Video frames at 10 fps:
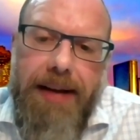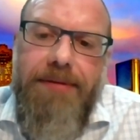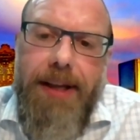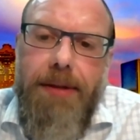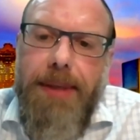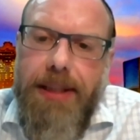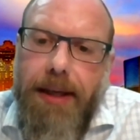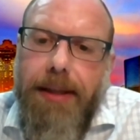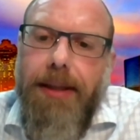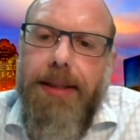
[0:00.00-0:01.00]
faith
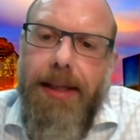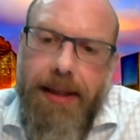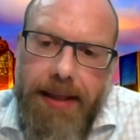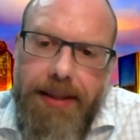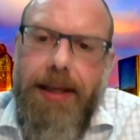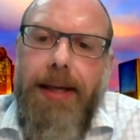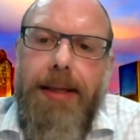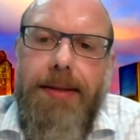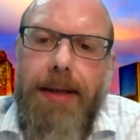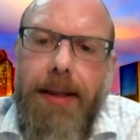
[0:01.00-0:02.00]
misconduct in this
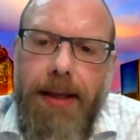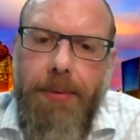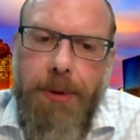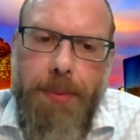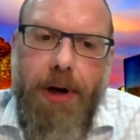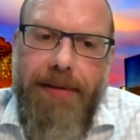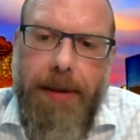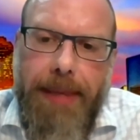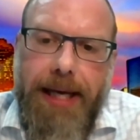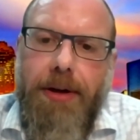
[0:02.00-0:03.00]
case, and that it was part of a
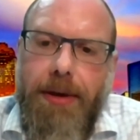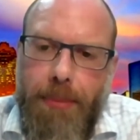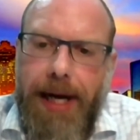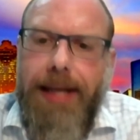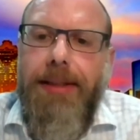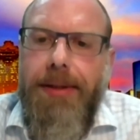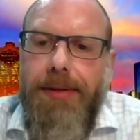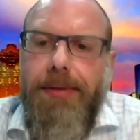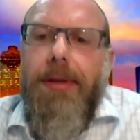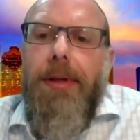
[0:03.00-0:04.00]
pattern and
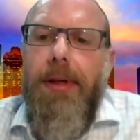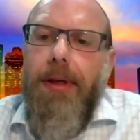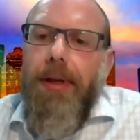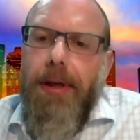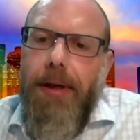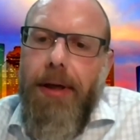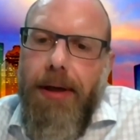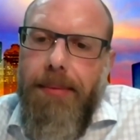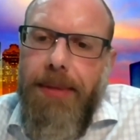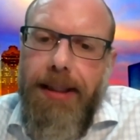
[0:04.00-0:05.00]
practice
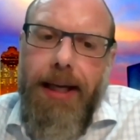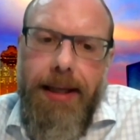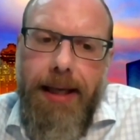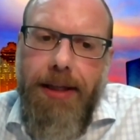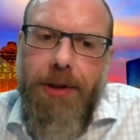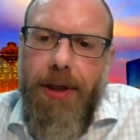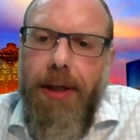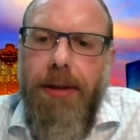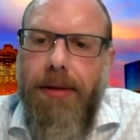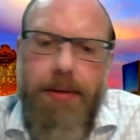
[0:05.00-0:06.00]
that they engage
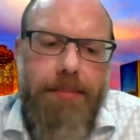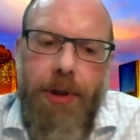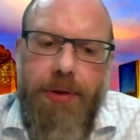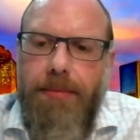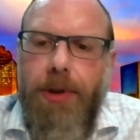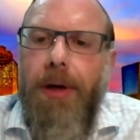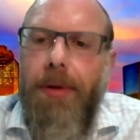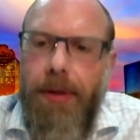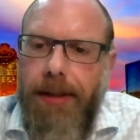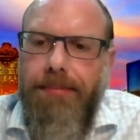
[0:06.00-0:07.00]
in just
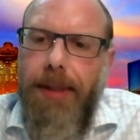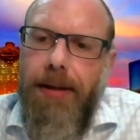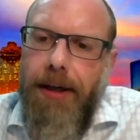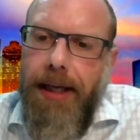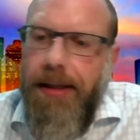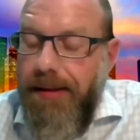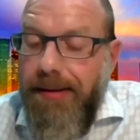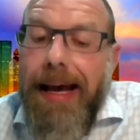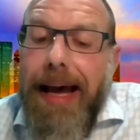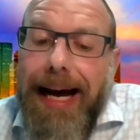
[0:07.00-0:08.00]
generally in their cases.
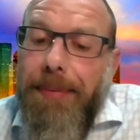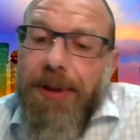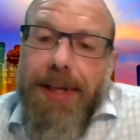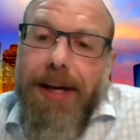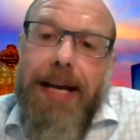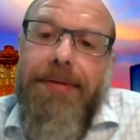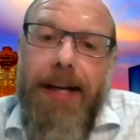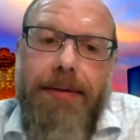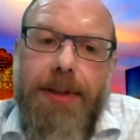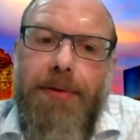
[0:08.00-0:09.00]
I presented
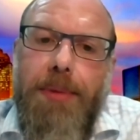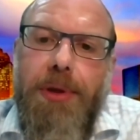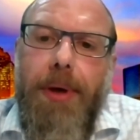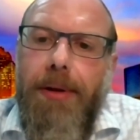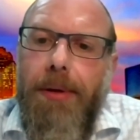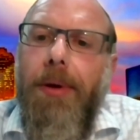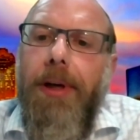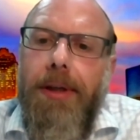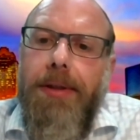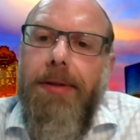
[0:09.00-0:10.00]
affidavits from 2 other
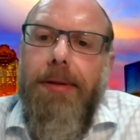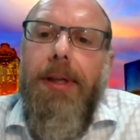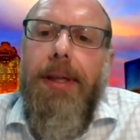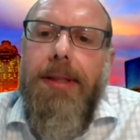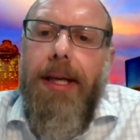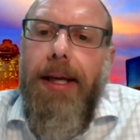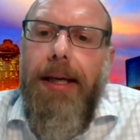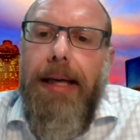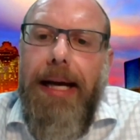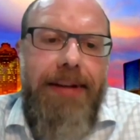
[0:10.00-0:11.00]
lawyers
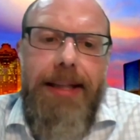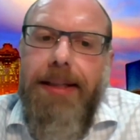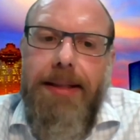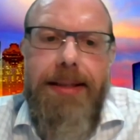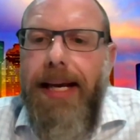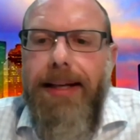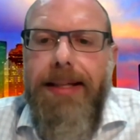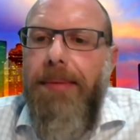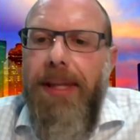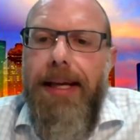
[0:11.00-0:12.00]
saying, I've had this exact
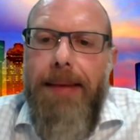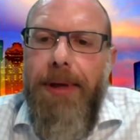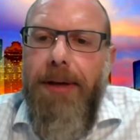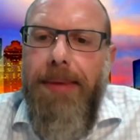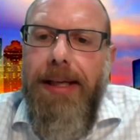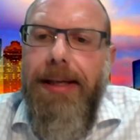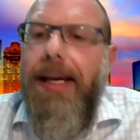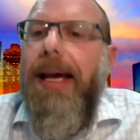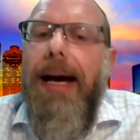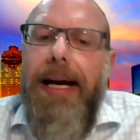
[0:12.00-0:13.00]
same thing happen to me.
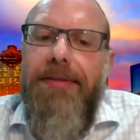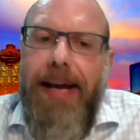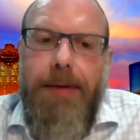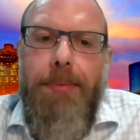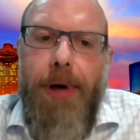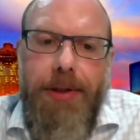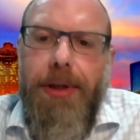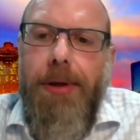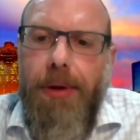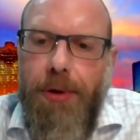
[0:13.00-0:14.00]
I have had
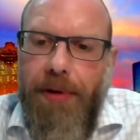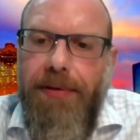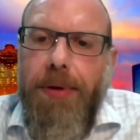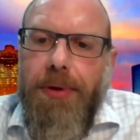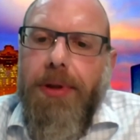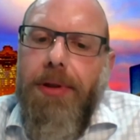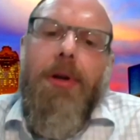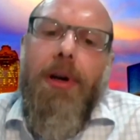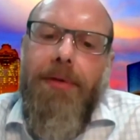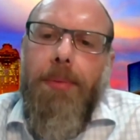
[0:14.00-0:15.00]
prosecutors refuse to turn
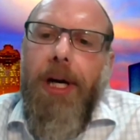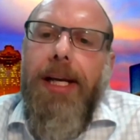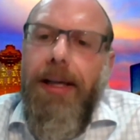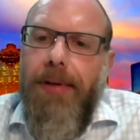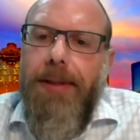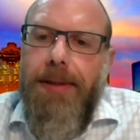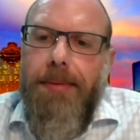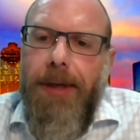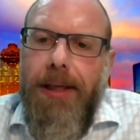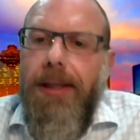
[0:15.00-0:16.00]
over Brady evidence to
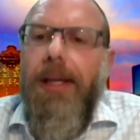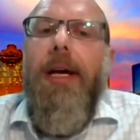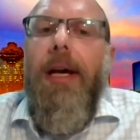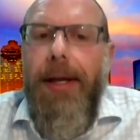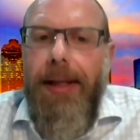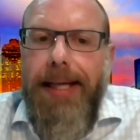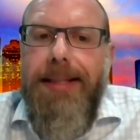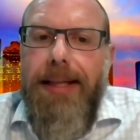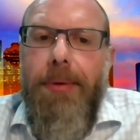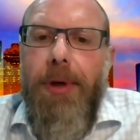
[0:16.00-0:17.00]
me unless
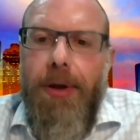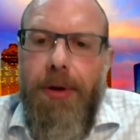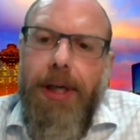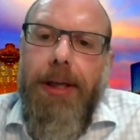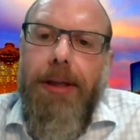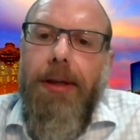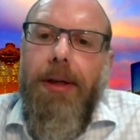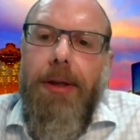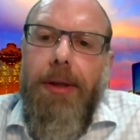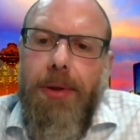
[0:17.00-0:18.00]
I would agree
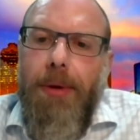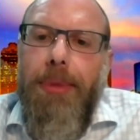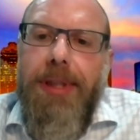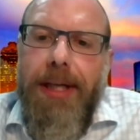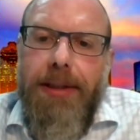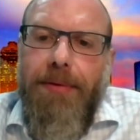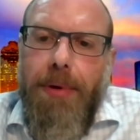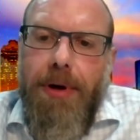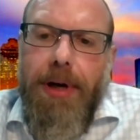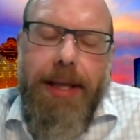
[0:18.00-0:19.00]
to a protective
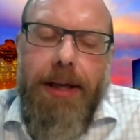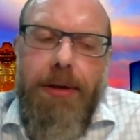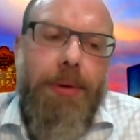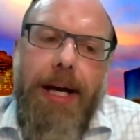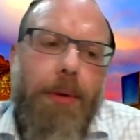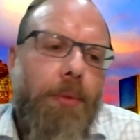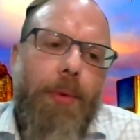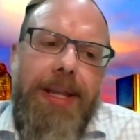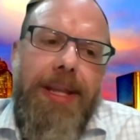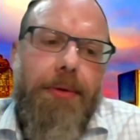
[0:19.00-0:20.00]
order, and they do that
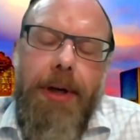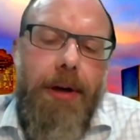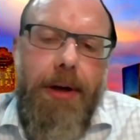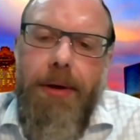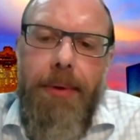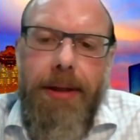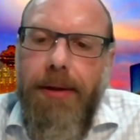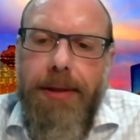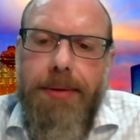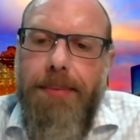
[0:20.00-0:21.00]
without regard to whether
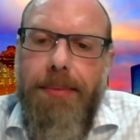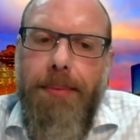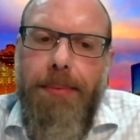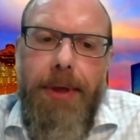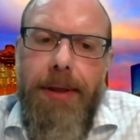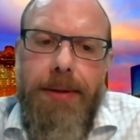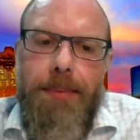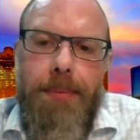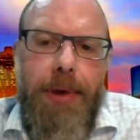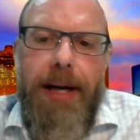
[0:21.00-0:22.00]
it's
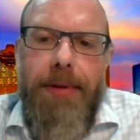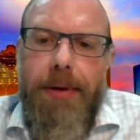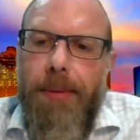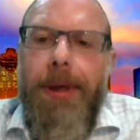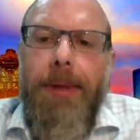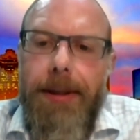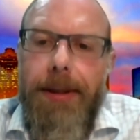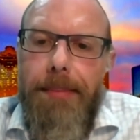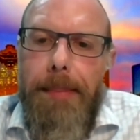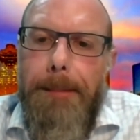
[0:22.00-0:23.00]
private or public
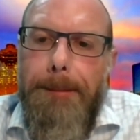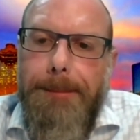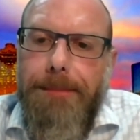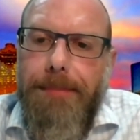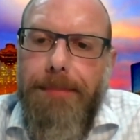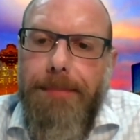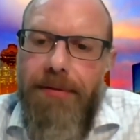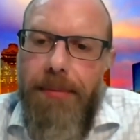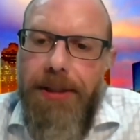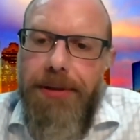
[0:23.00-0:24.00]

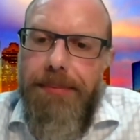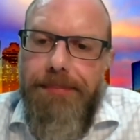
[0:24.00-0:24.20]
information.